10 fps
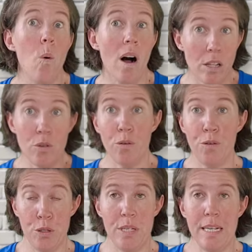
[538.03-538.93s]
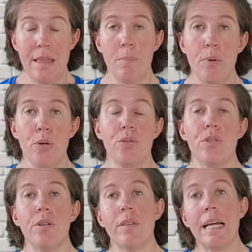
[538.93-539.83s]
while your foot is in the
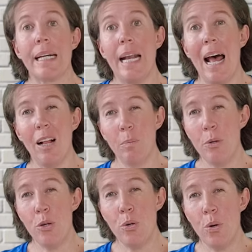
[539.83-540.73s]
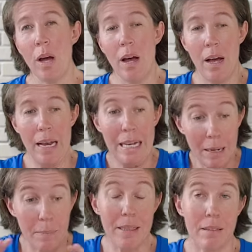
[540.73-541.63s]
boot that can help you
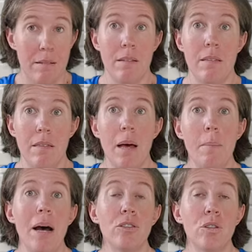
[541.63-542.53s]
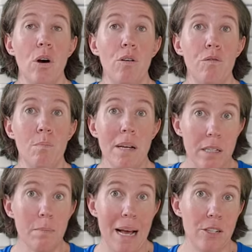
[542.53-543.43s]
limit the amount of
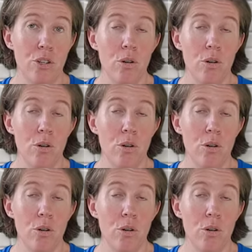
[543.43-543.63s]
muscle mass you